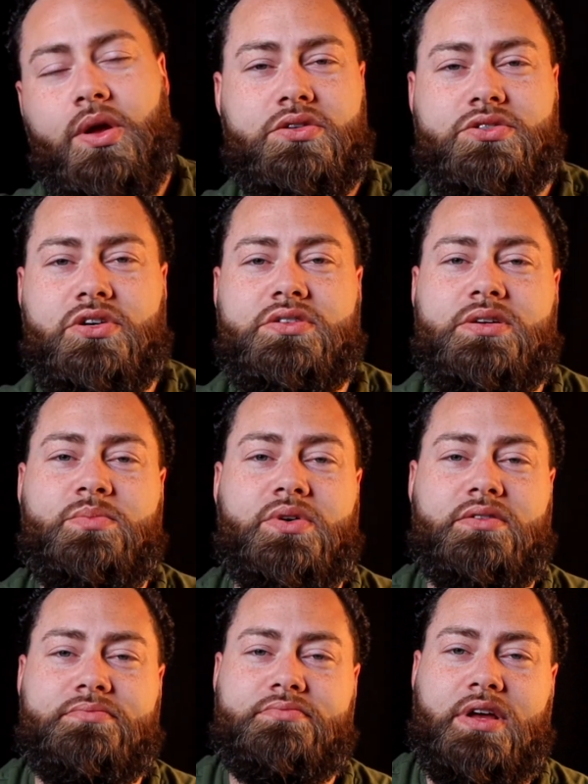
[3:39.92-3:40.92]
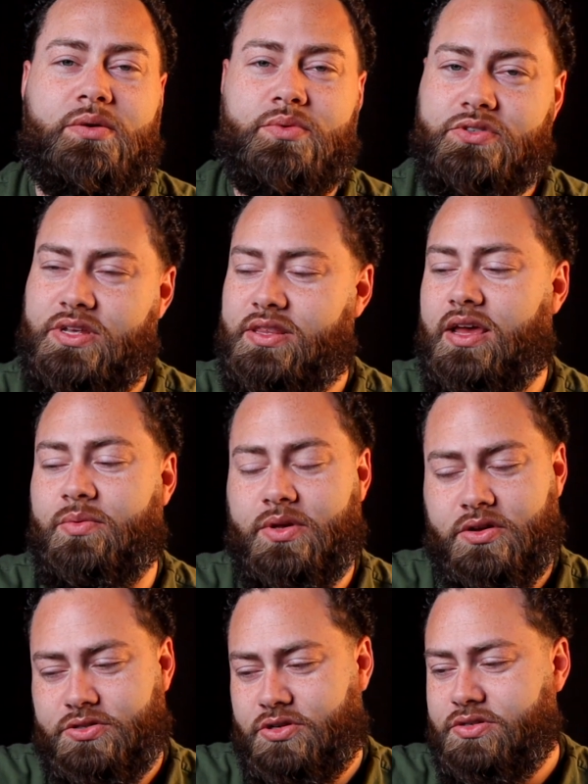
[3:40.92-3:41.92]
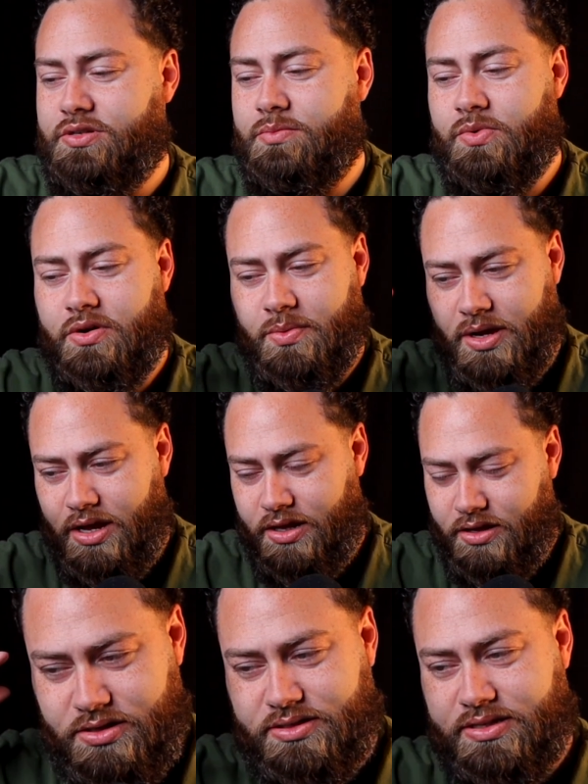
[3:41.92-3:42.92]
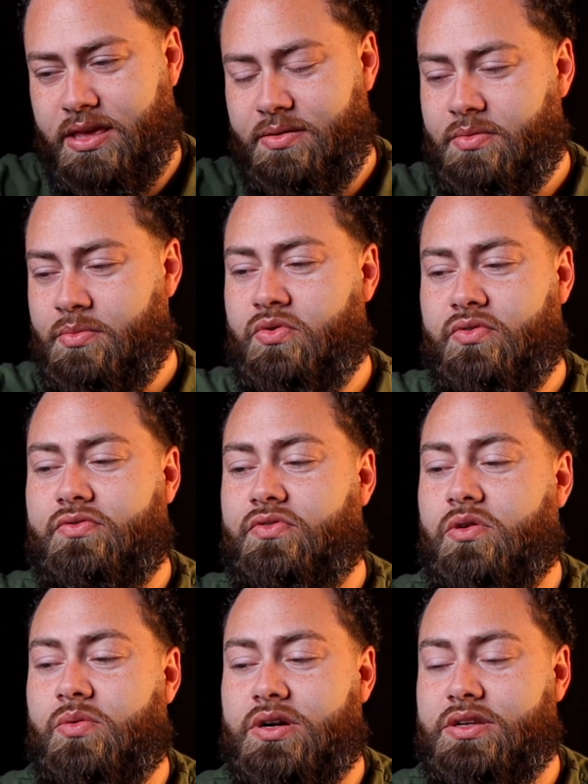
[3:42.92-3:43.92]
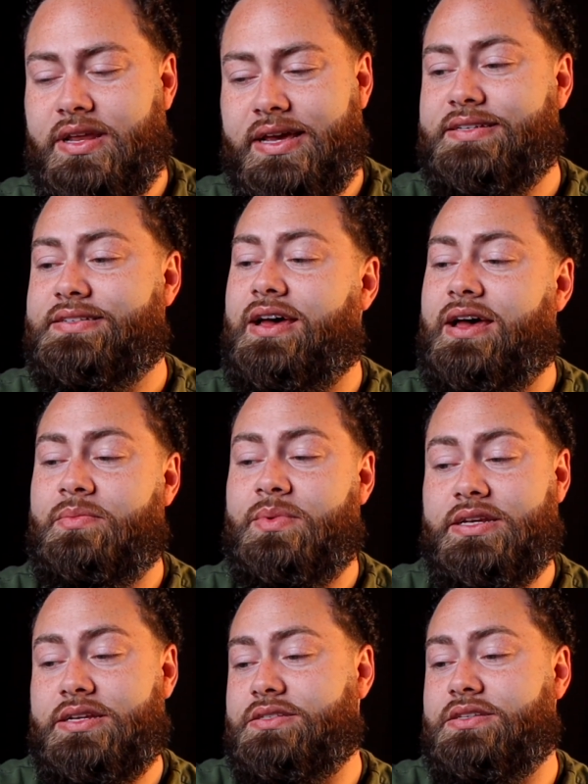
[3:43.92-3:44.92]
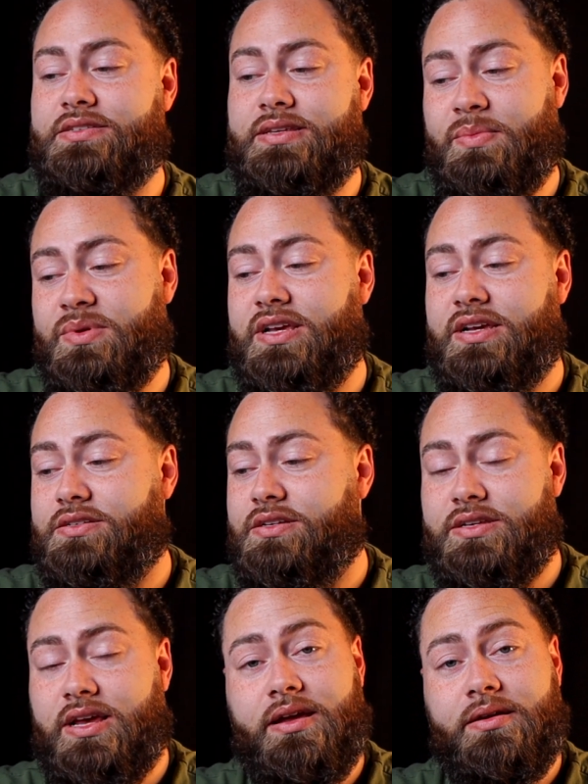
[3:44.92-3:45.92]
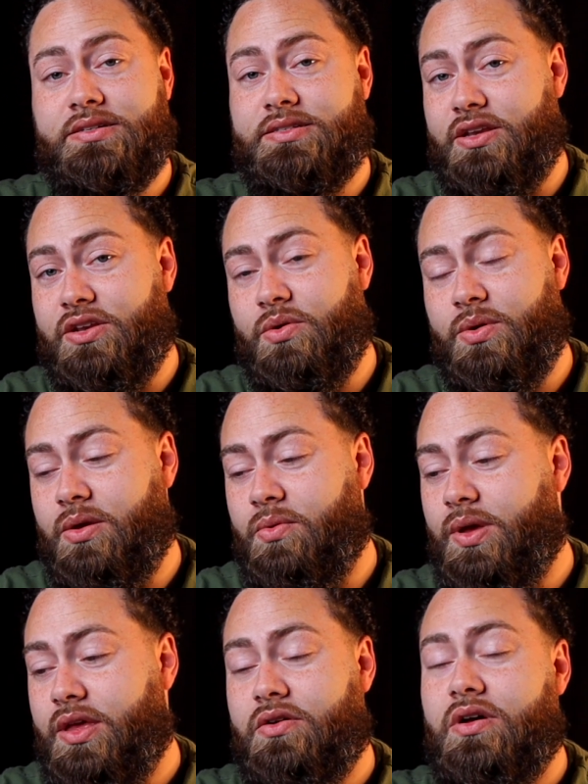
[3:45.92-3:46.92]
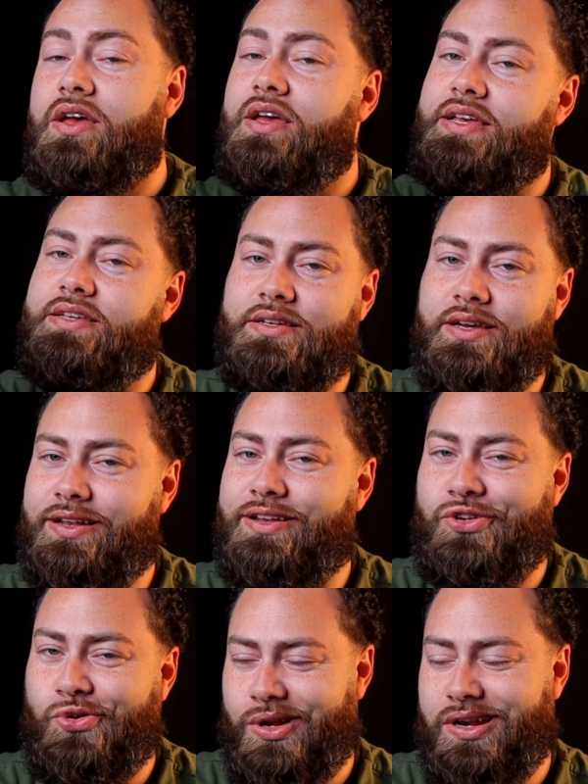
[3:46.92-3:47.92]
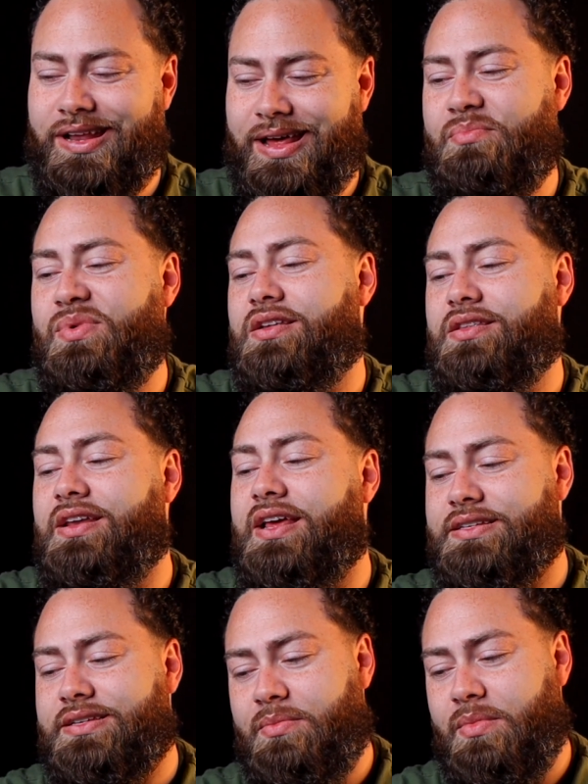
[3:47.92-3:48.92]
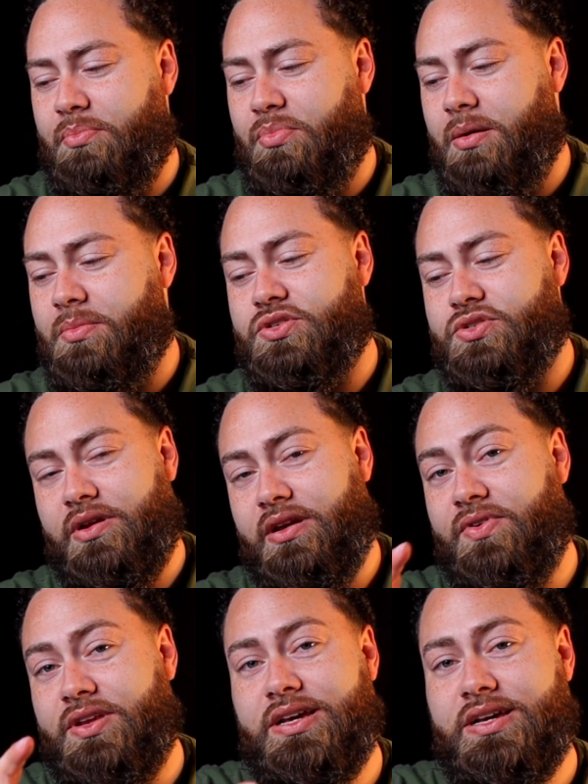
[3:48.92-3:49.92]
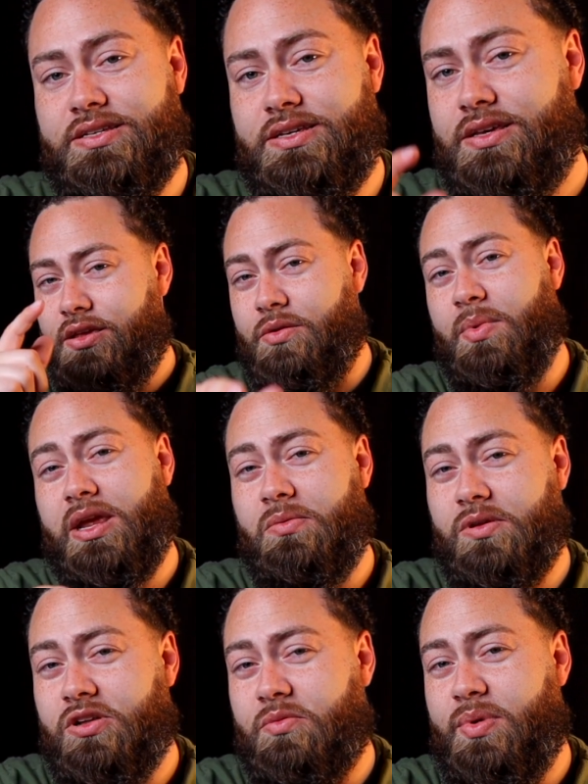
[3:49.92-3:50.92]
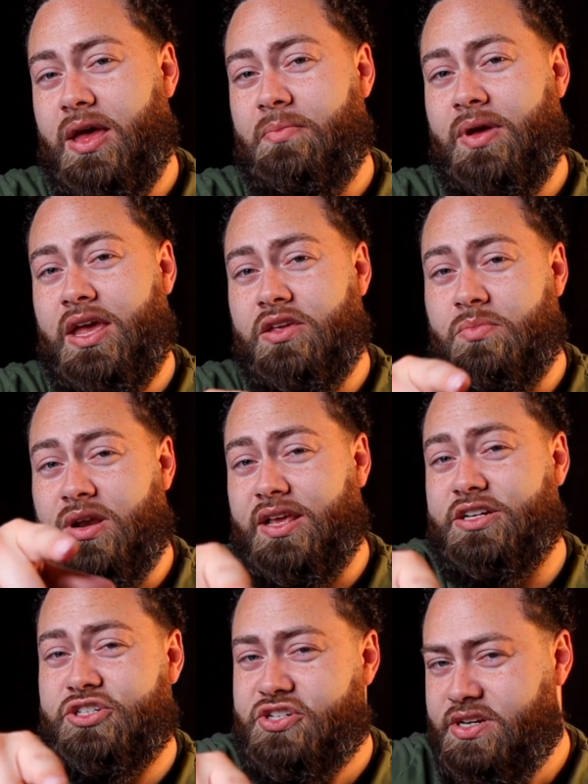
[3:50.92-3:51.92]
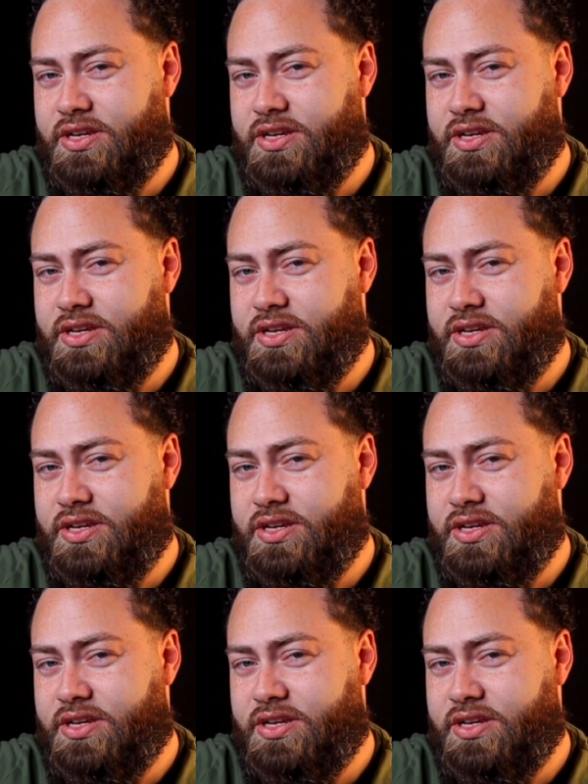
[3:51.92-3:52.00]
all start somewhere. I will say that. We all start somewhere. We gotta just keep it moving forward. Next time he does the same exact design, because I know he will, he's gonna do it a lot better the next time, I promise you. And if he doesn't, you're making me look bad, man. You better get your shit